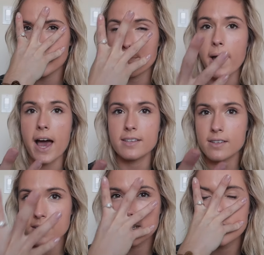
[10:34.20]
the
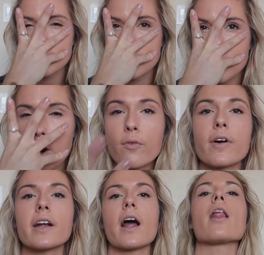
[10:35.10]
mask
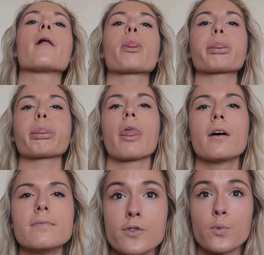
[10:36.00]
over. And I like
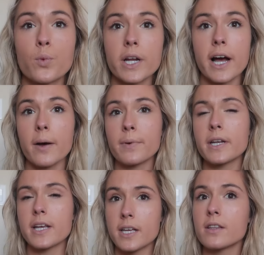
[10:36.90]
so what
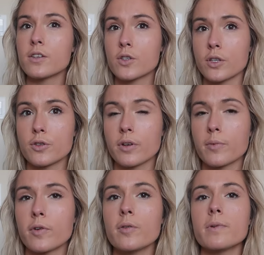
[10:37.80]
happened in the
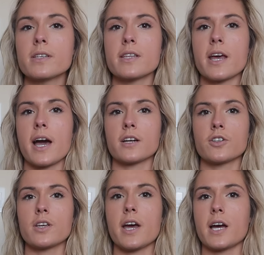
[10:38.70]
surgery room is they
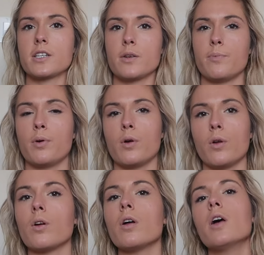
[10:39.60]
actually had to
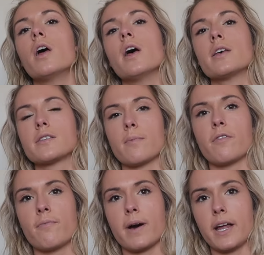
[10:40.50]
pull some
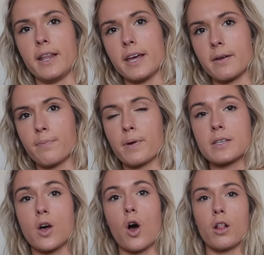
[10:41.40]
of my like,
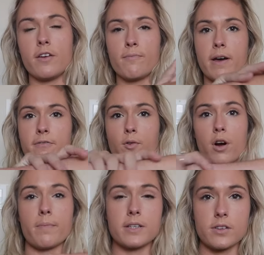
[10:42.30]
because all of my
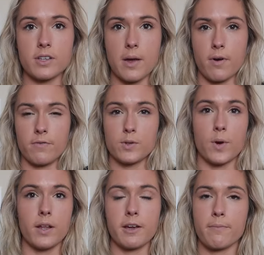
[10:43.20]
forearm muscles came off as
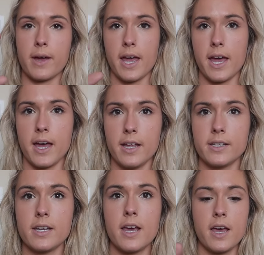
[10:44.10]
well, like my
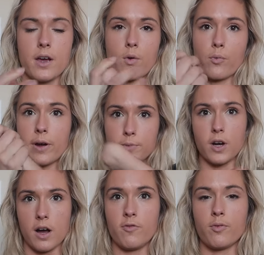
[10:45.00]
hand
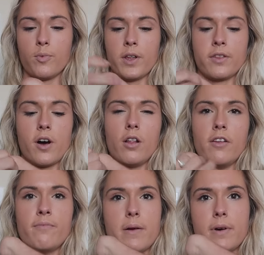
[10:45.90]
ripped off with
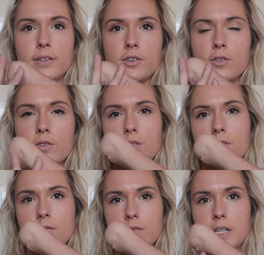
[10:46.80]
all of my
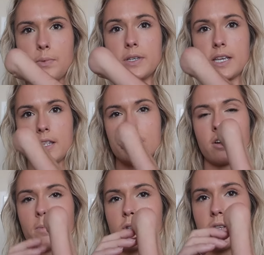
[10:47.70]
muscles that was in this
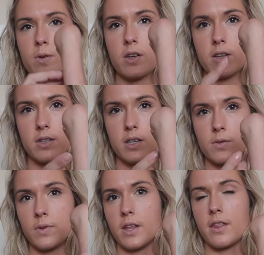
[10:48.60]
arm, so that's why you can see
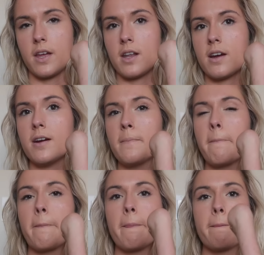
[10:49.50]
it's really thin here.
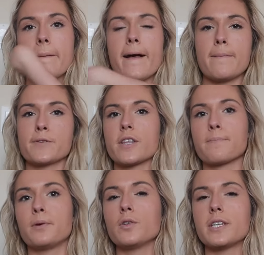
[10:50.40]
Um, so they
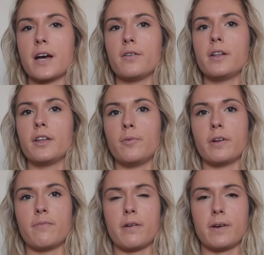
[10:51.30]
pulled down a little
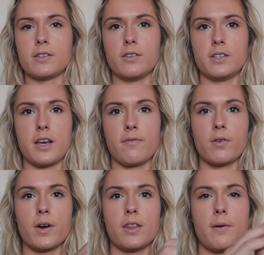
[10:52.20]
bit of my muscle into
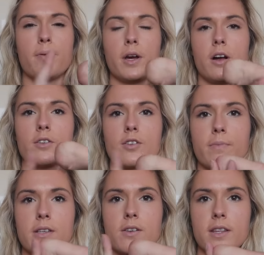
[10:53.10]
everywhere, and they put also
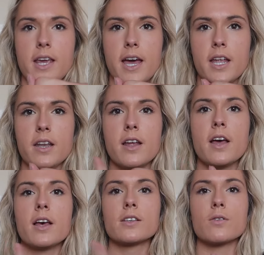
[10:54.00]
muscle at the end,
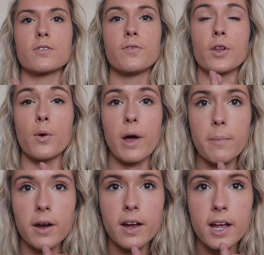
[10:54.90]
so it's fully
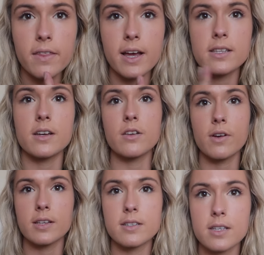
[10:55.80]
weight bearing, and that's how you
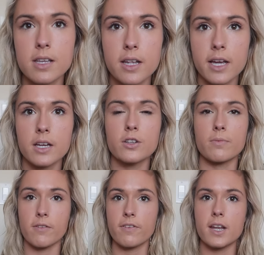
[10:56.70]
guys see that I can
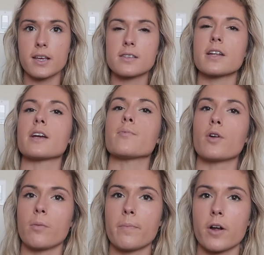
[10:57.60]
do my fitness and I can
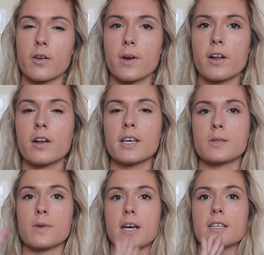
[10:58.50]
put all my body weight on it,
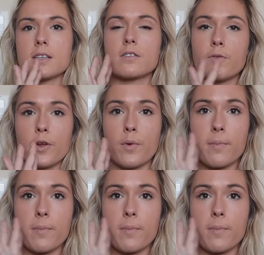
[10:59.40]
is because it's fully